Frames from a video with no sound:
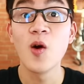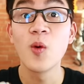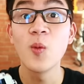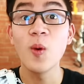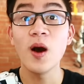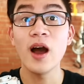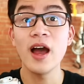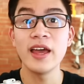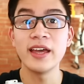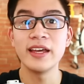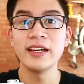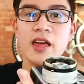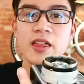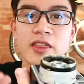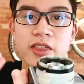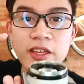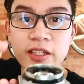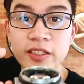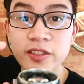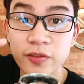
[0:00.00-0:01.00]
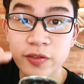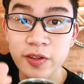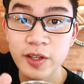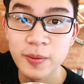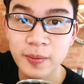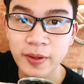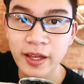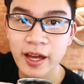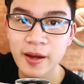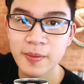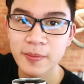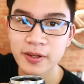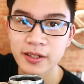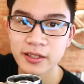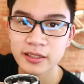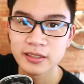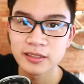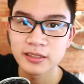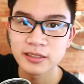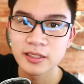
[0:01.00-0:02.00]
Why? These film
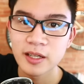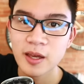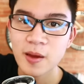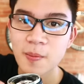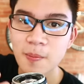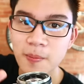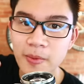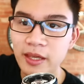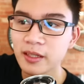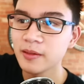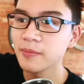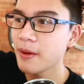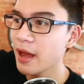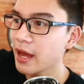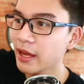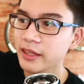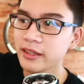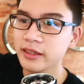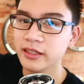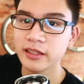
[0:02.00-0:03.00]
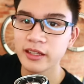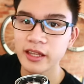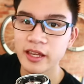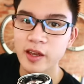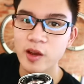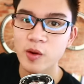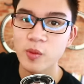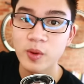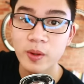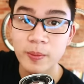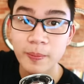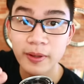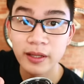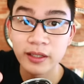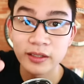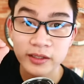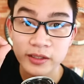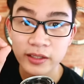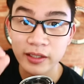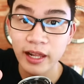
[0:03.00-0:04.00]
cameras made back in the day were
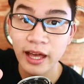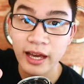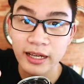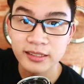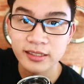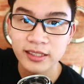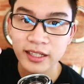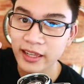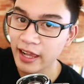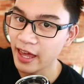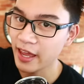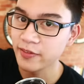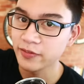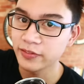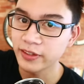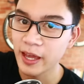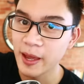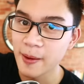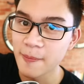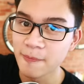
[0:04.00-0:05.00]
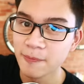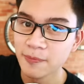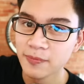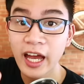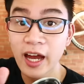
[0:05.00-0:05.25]
built to last a lifetime.